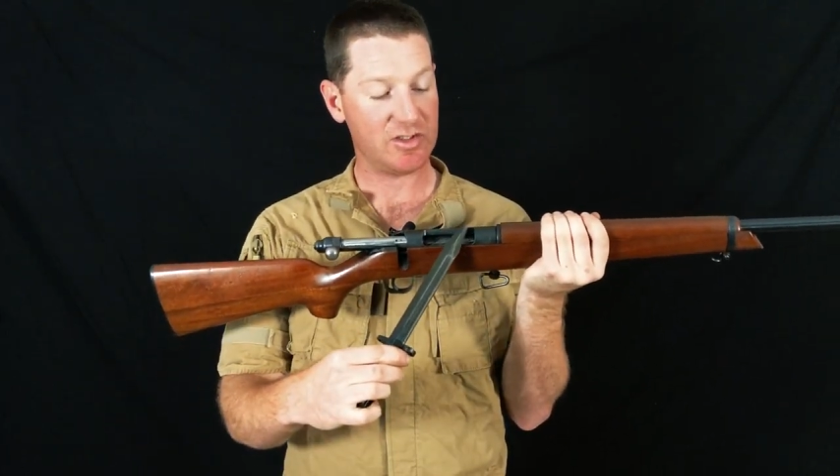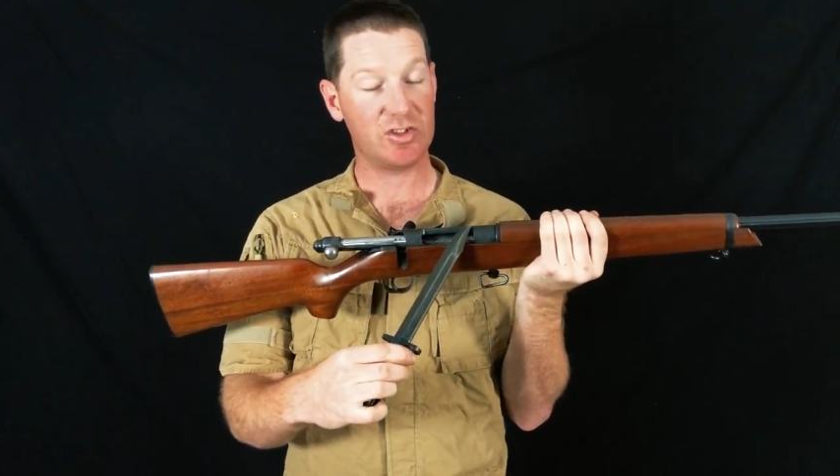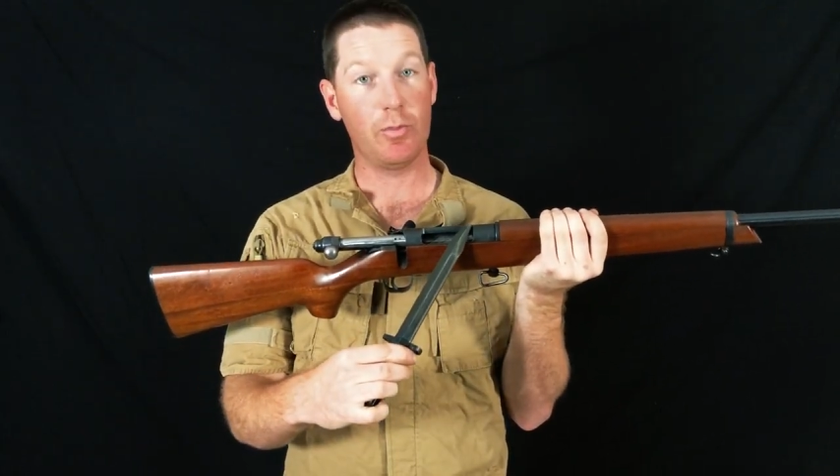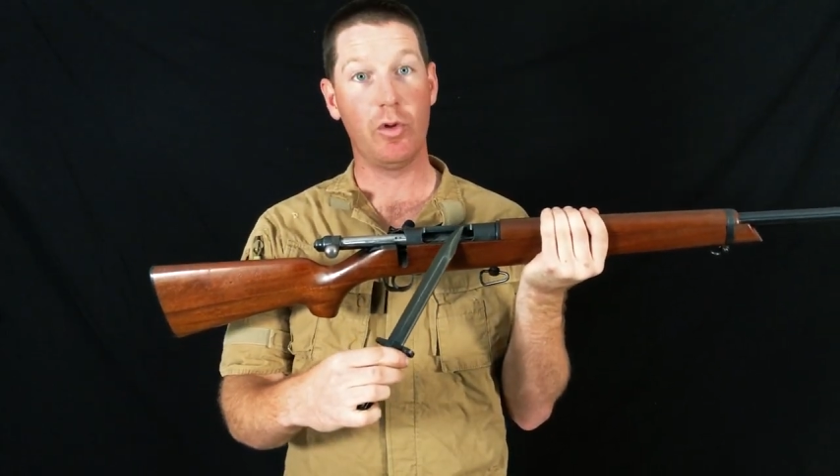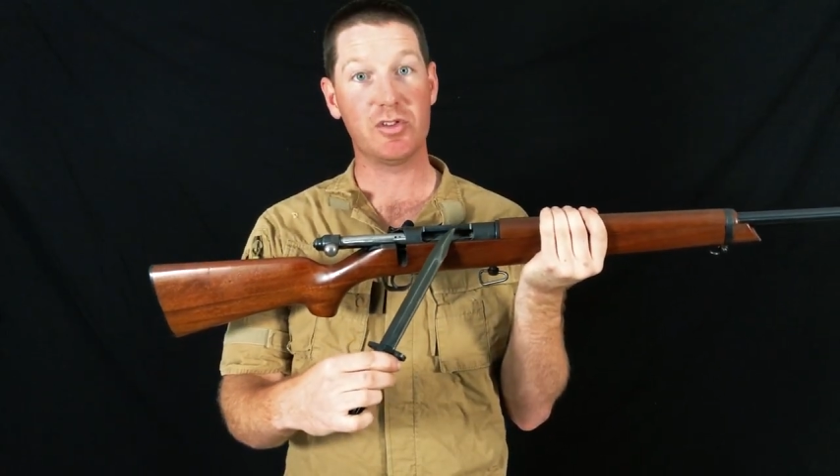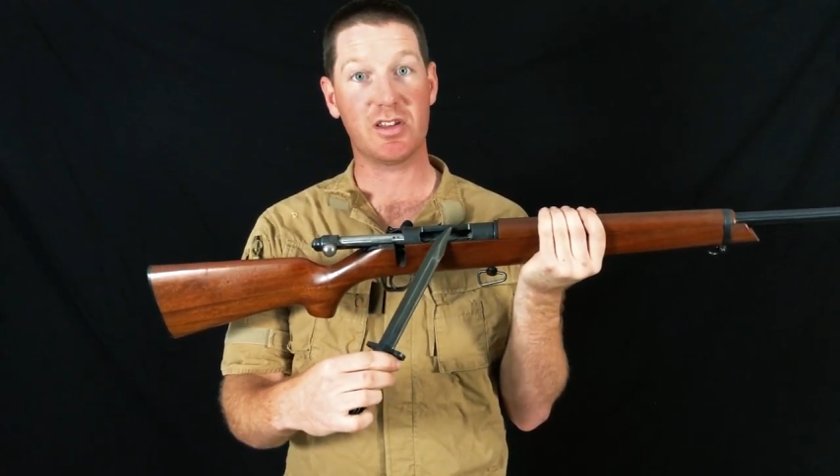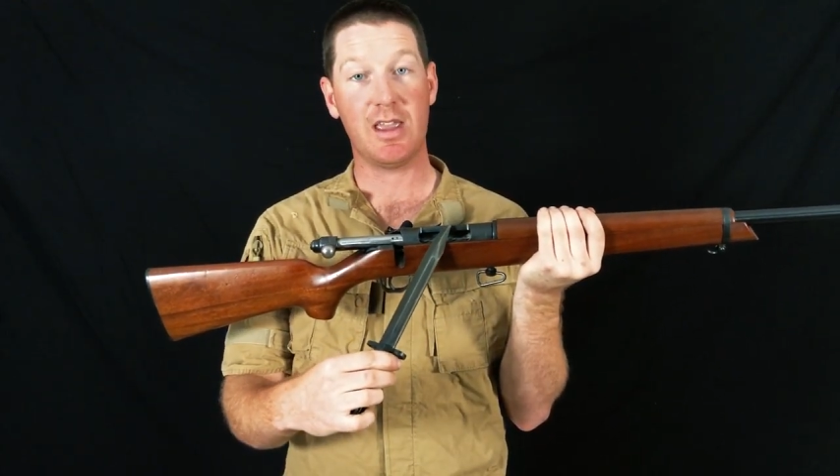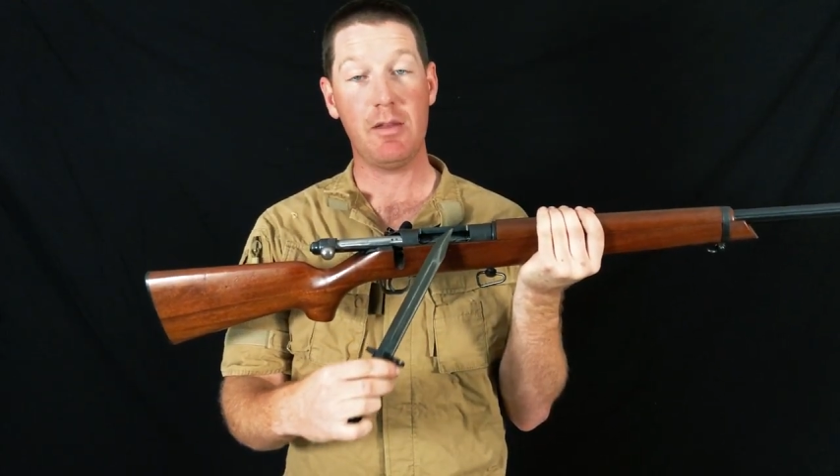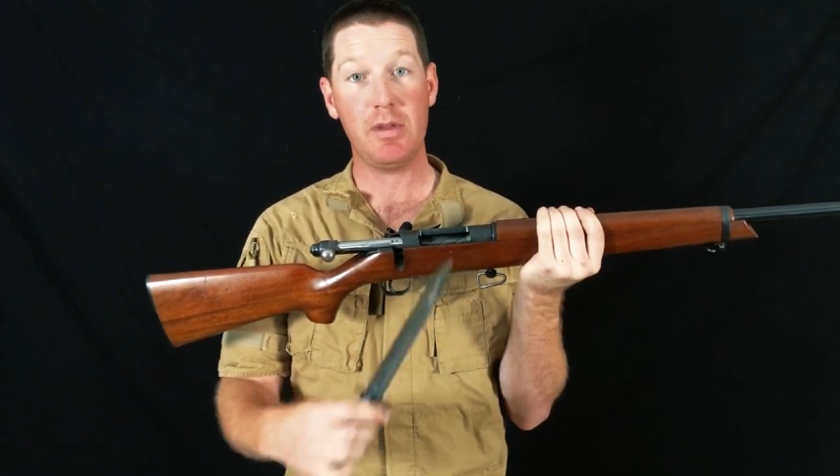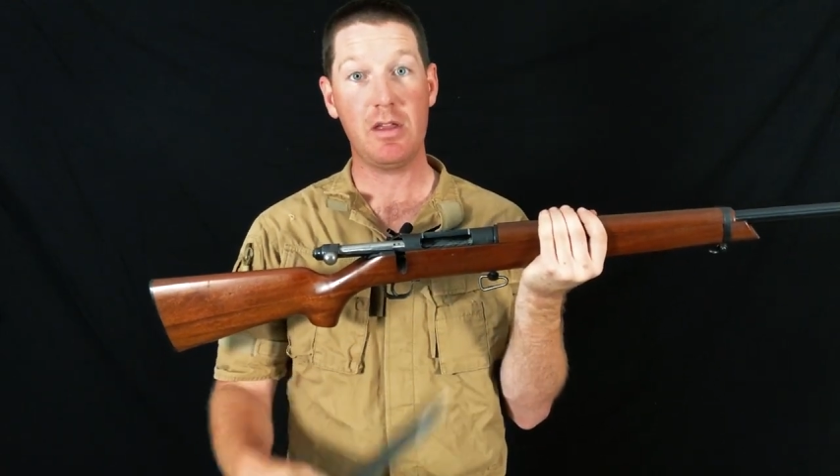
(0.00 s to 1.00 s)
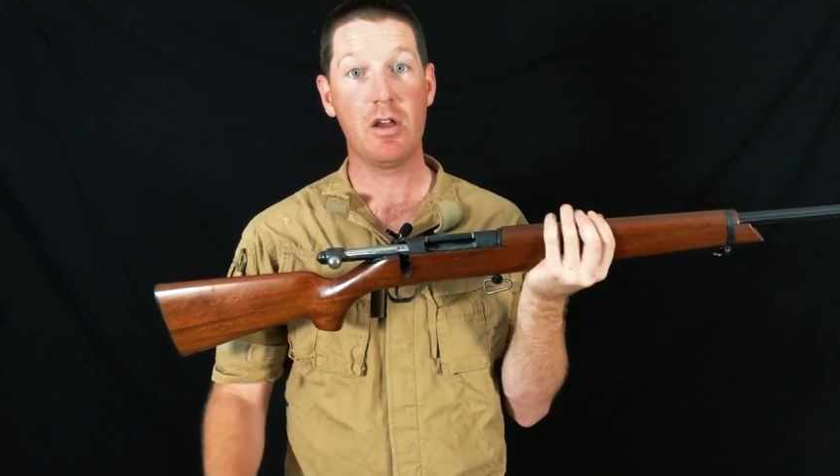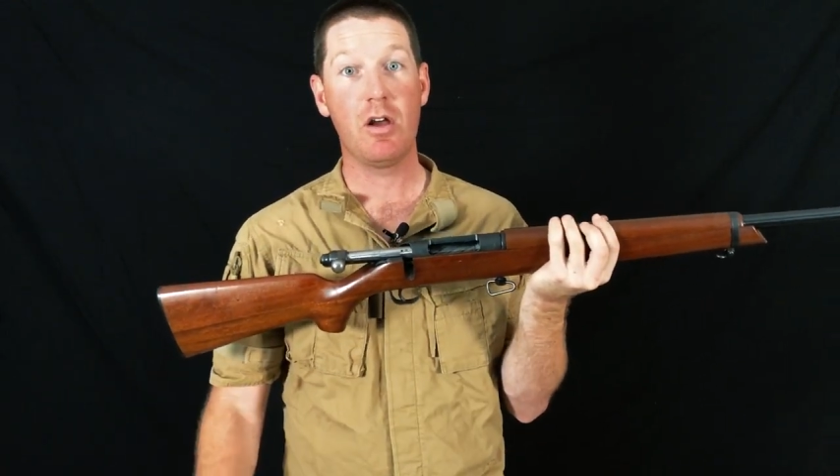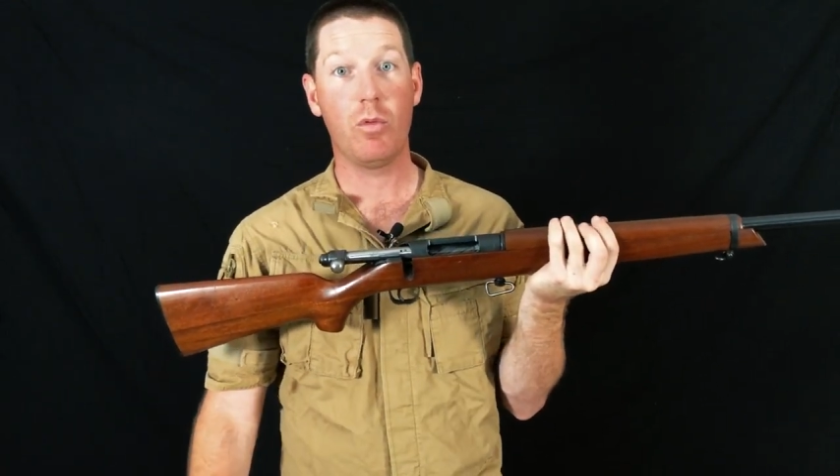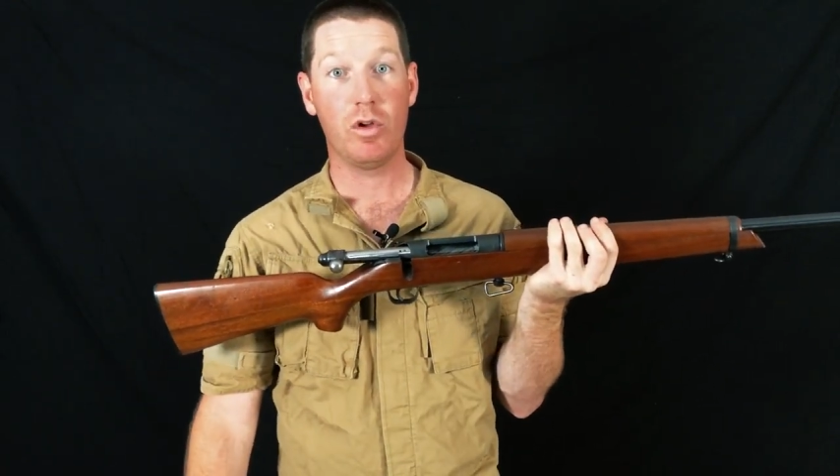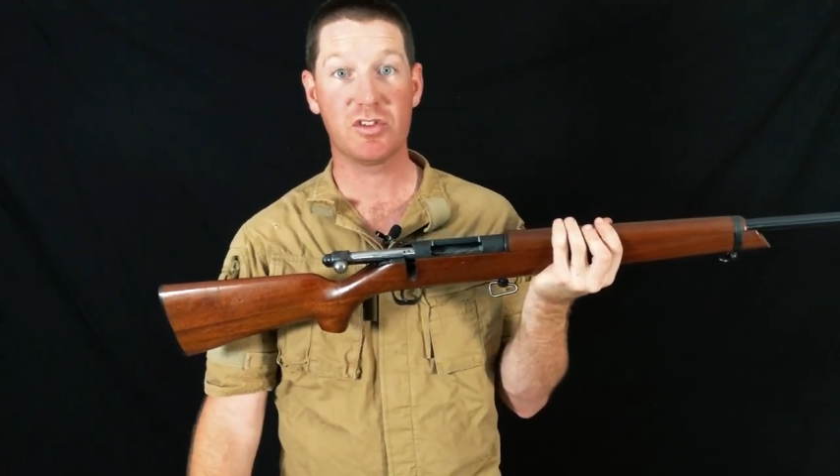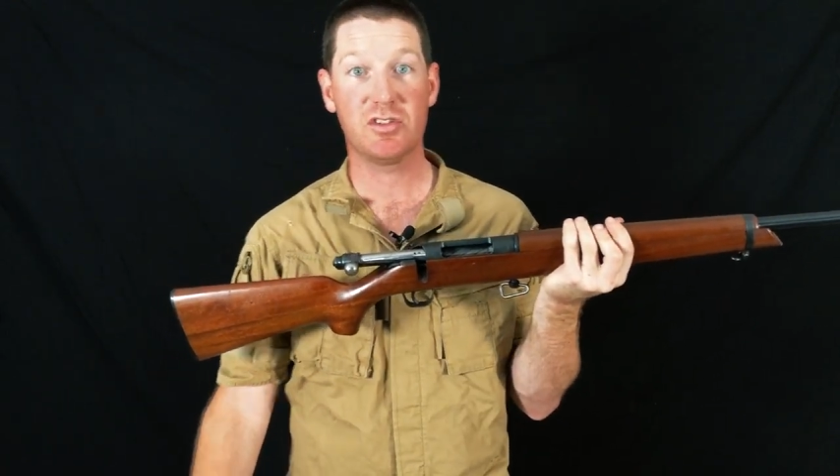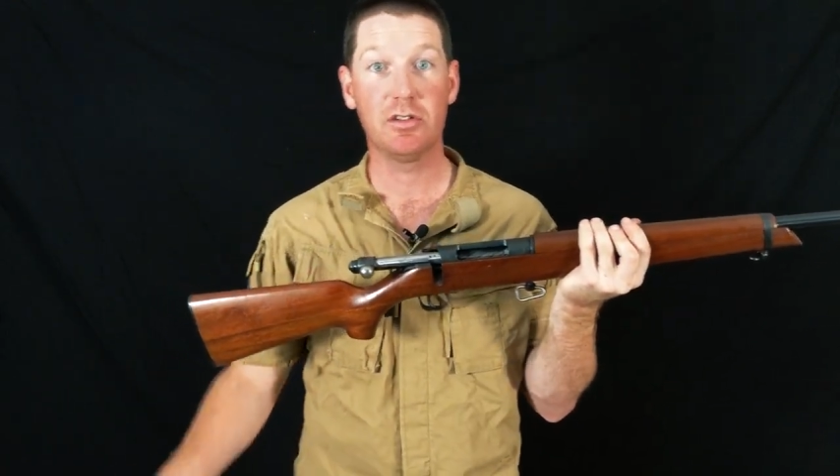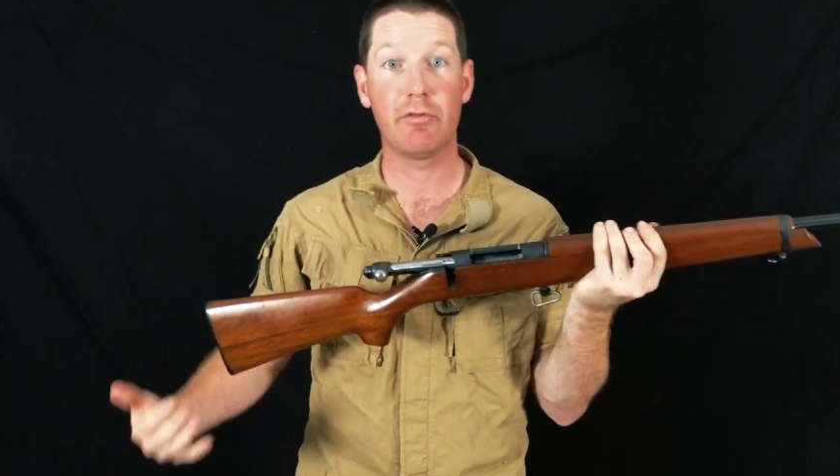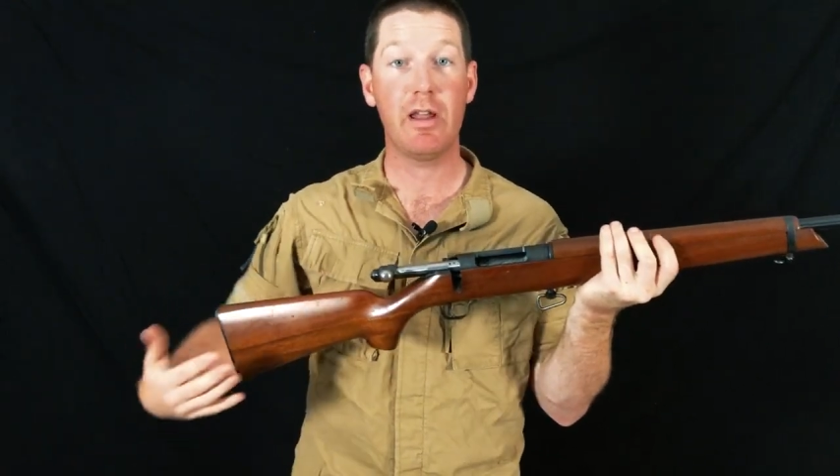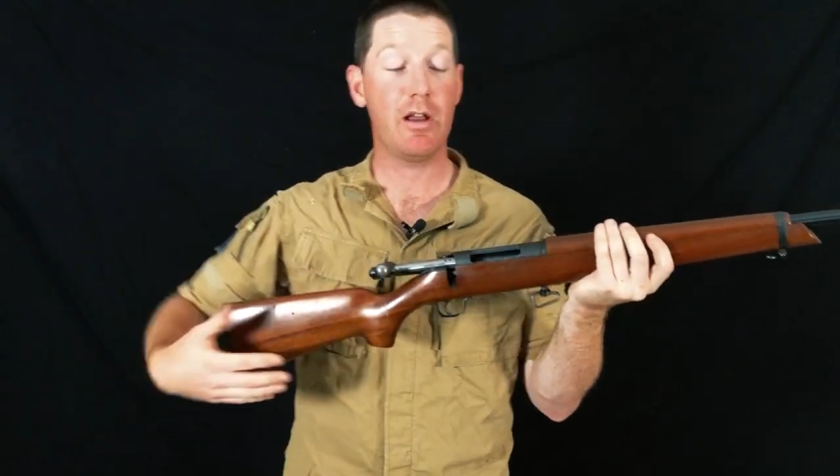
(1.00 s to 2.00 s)
as small as it can be, while
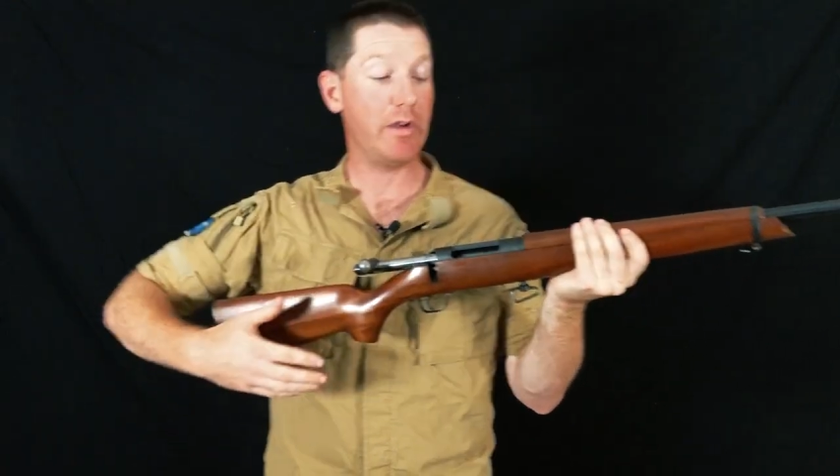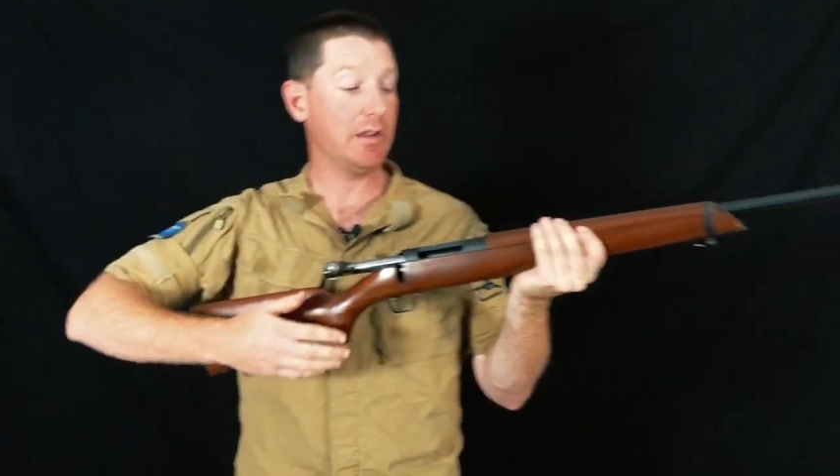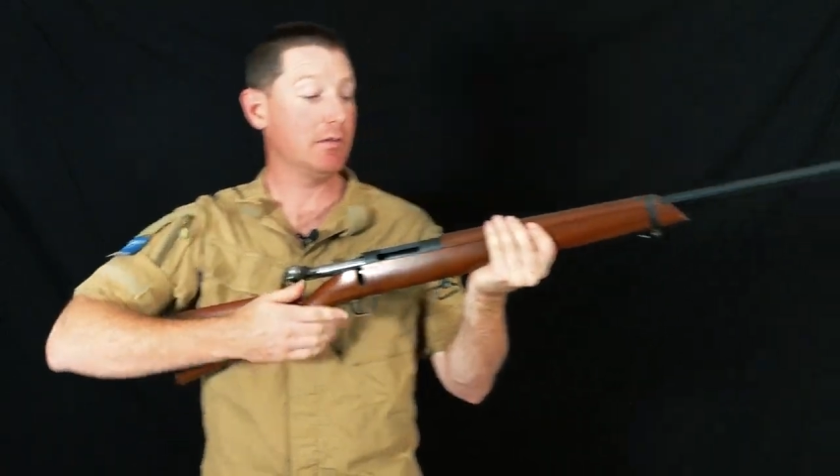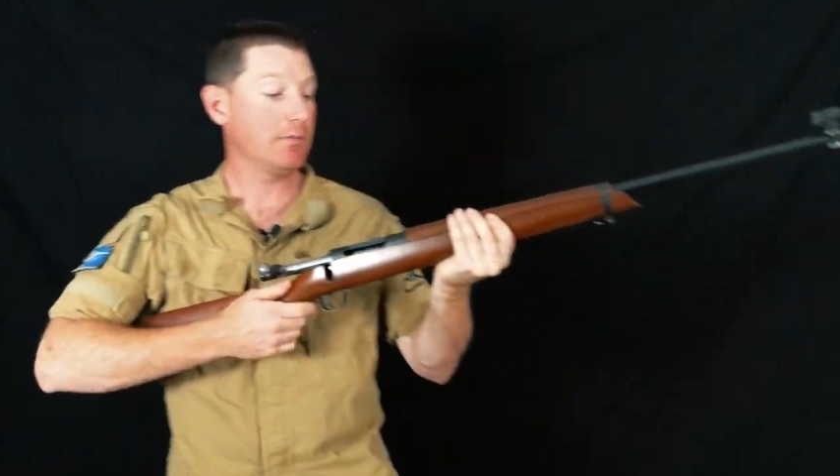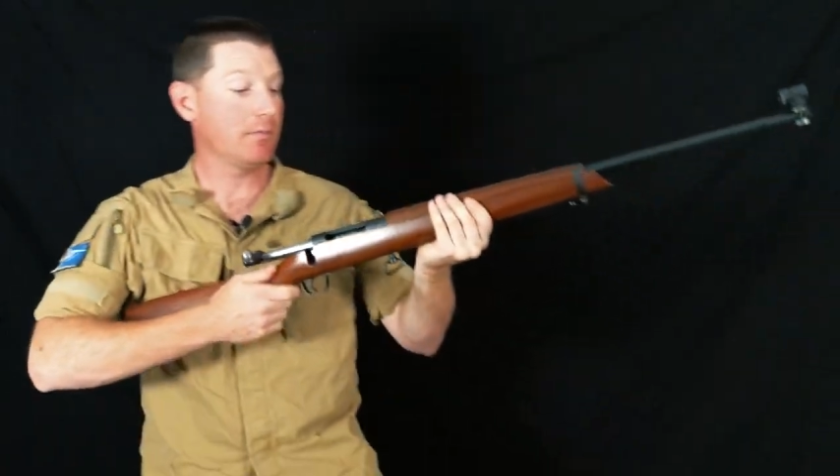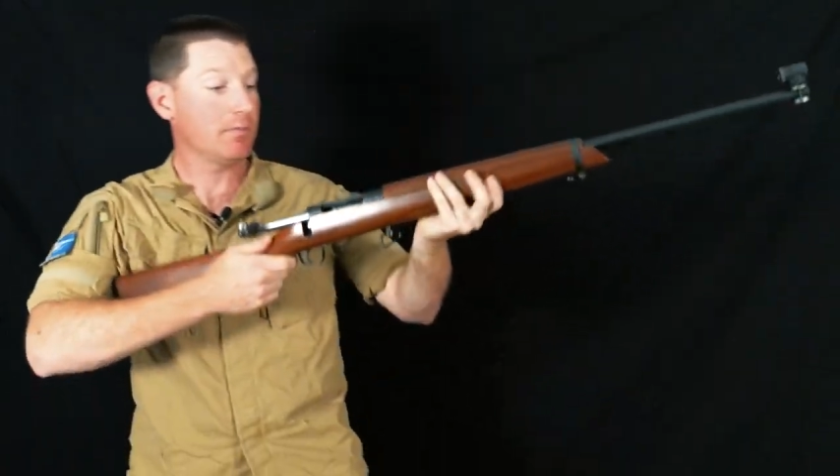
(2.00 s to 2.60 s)
still allowing